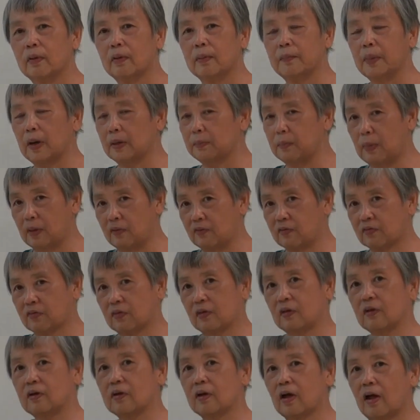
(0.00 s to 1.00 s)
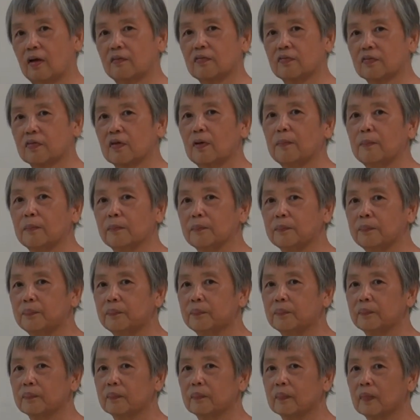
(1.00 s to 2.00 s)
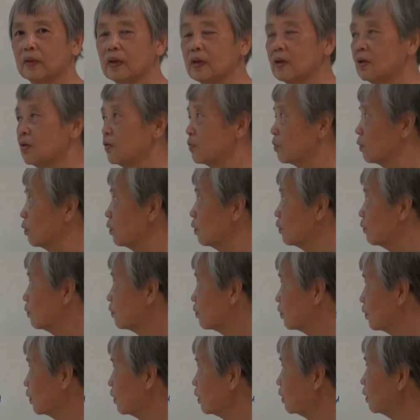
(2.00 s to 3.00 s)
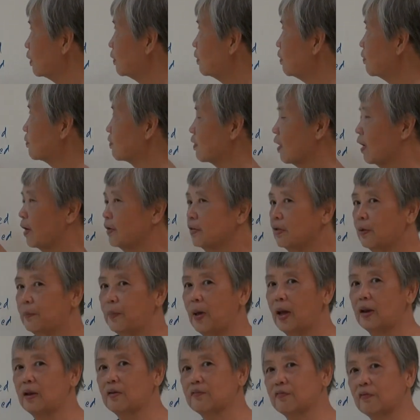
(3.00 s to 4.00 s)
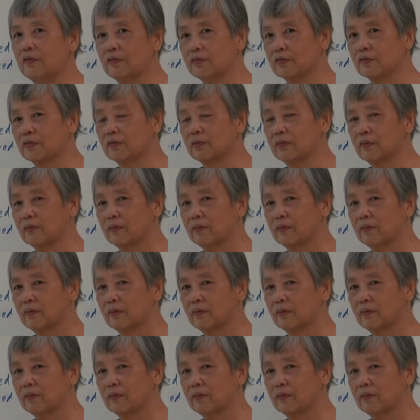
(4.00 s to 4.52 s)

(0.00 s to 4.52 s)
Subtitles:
but may still have some. So you see, these are the benefits.